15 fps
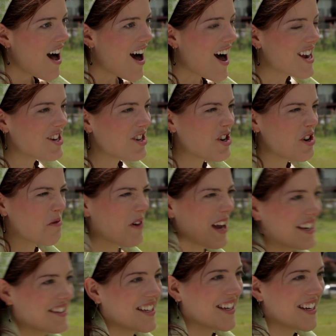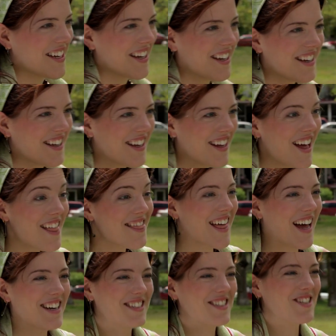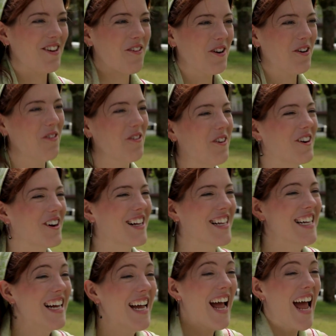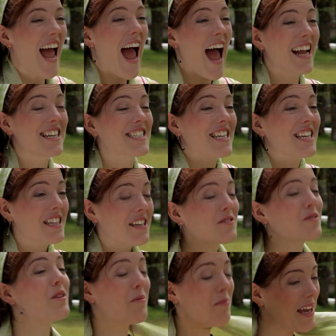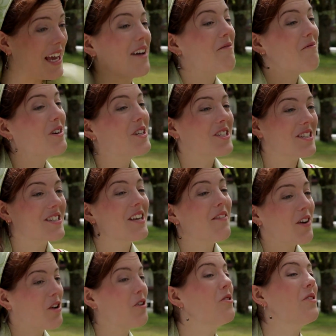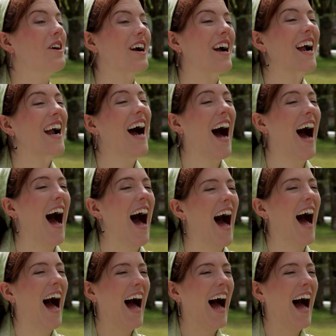I knew it. That is so cool. Yes. And she lives with me, which is even cooler. Yes.